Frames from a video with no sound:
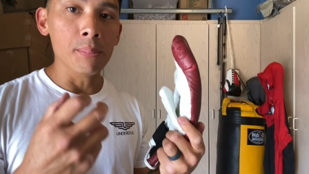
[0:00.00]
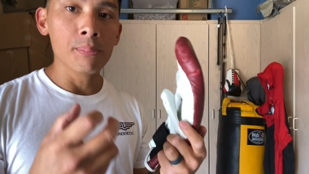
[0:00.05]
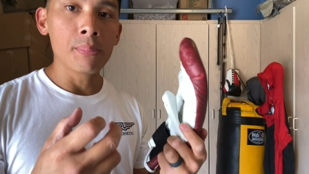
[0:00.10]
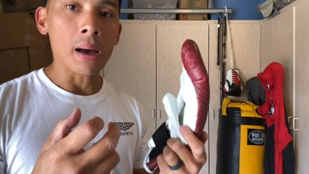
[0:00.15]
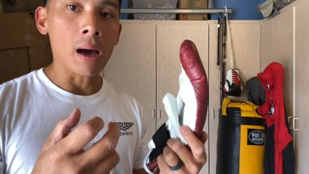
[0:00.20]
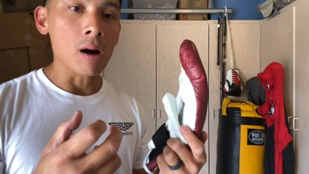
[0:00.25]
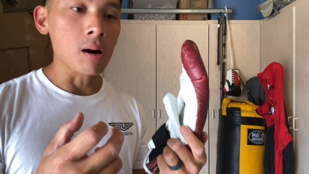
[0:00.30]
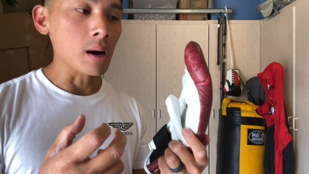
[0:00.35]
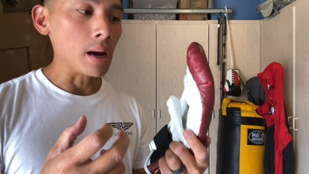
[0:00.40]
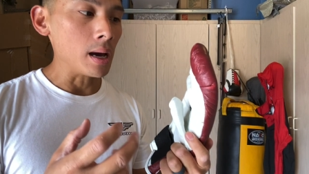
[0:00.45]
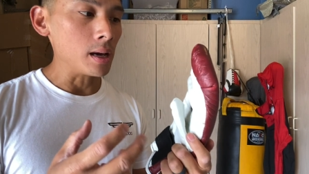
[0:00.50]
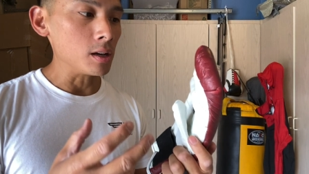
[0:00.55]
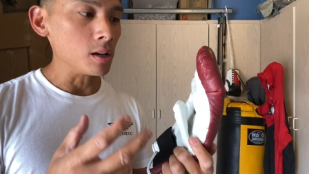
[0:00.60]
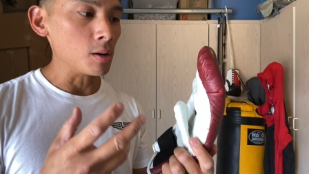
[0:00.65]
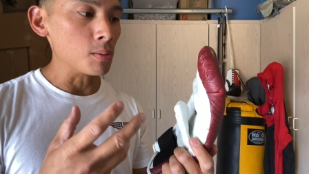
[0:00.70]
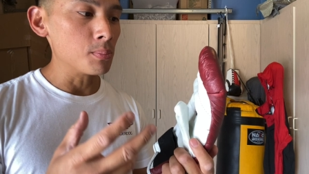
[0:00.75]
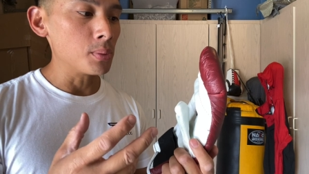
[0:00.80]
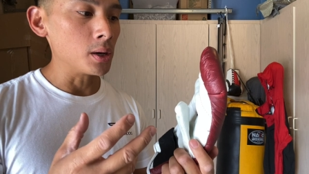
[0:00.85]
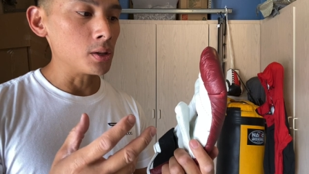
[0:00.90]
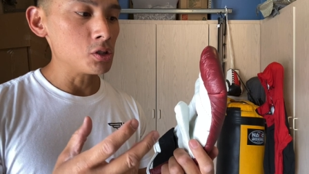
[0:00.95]
power out of
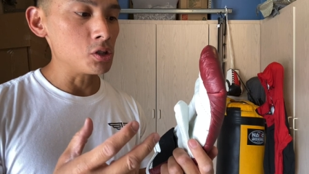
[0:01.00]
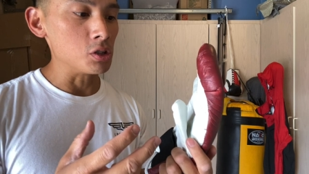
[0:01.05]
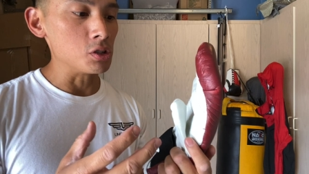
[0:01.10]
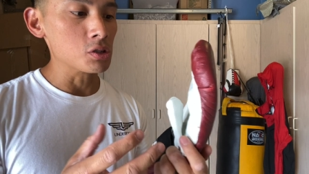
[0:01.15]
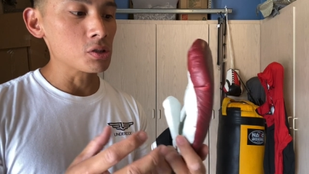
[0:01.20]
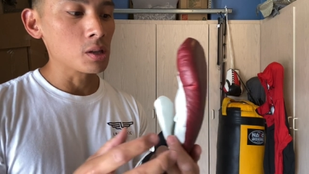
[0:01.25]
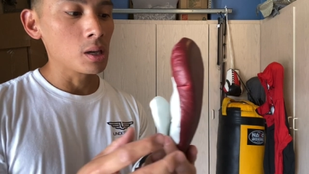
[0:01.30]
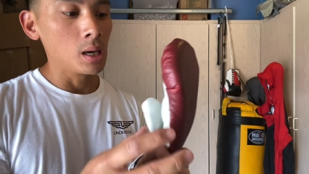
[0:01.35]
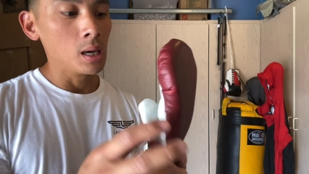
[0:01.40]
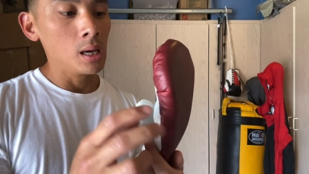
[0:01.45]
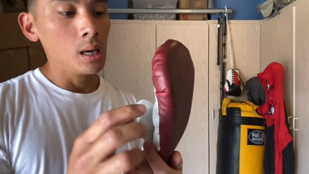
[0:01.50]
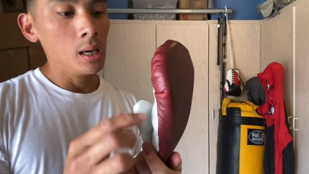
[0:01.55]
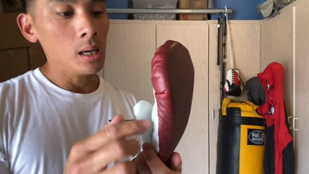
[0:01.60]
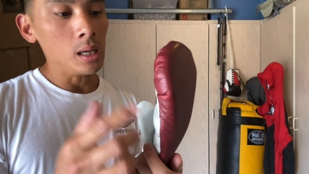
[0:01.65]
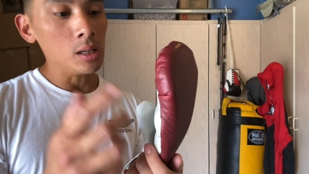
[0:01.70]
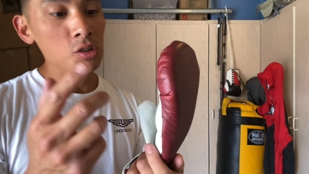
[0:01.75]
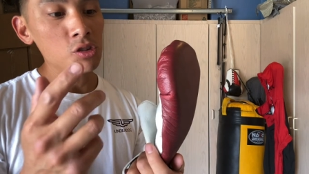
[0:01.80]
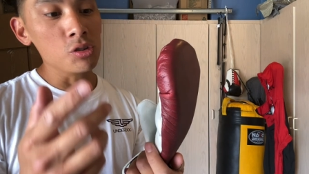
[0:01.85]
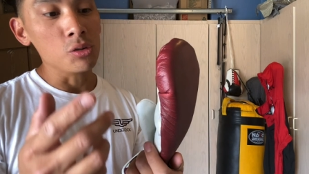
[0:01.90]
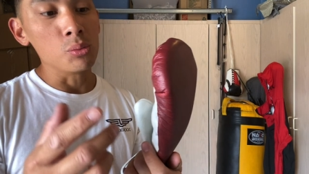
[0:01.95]
your punches
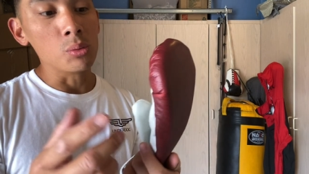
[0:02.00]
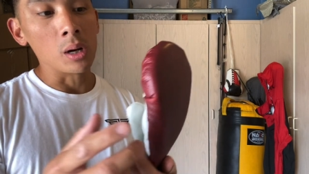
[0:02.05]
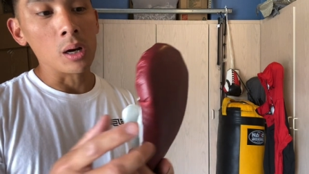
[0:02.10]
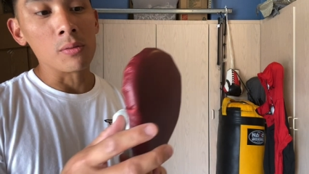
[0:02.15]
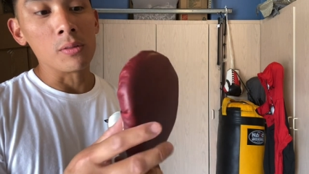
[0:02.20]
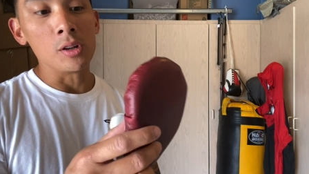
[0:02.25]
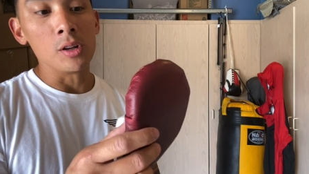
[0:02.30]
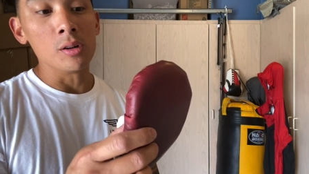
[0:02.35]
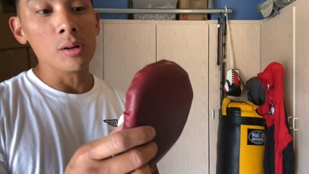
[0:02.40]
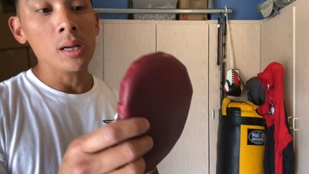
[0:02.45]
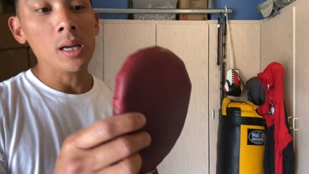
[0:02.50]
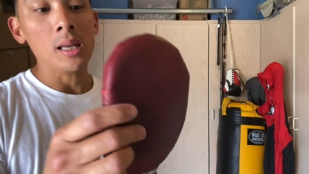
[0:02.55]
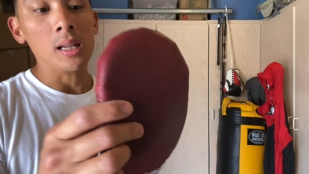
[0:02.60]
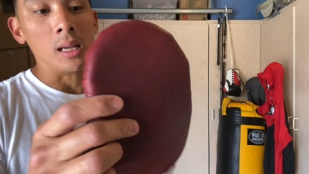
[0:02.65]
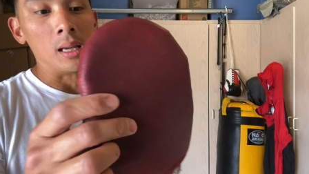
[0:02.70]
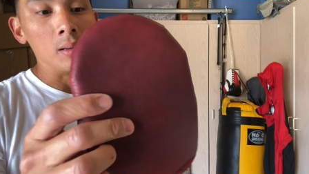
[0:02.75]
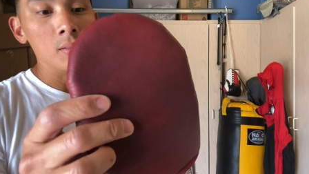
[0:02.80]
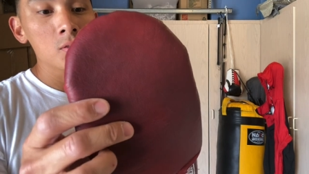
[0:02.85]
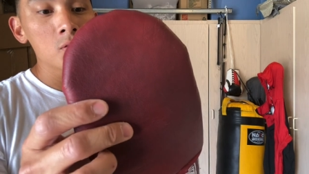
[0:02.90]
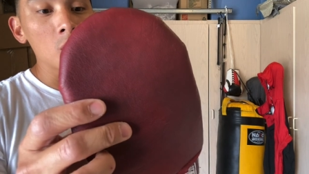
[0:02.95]
into whatever you're
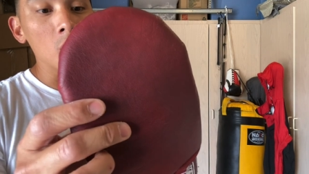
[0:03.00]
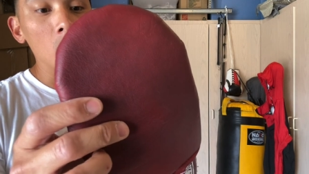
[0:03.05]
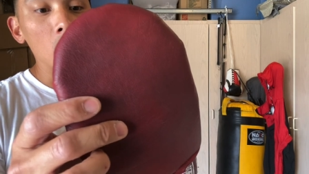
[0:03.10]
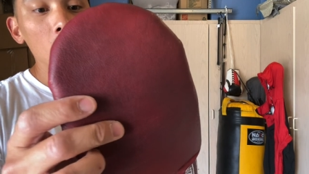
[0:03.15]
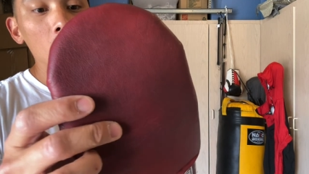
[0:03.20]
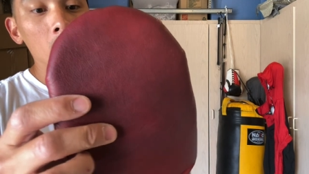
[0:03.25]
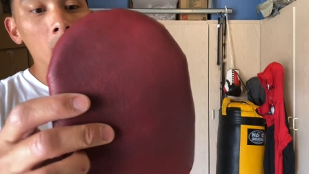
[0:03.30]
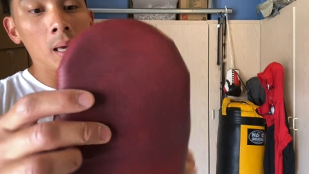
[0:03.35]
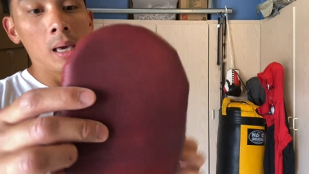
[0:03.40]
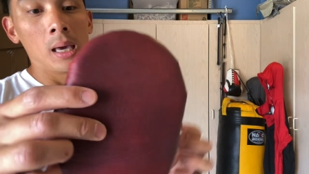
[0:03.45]
hitting. So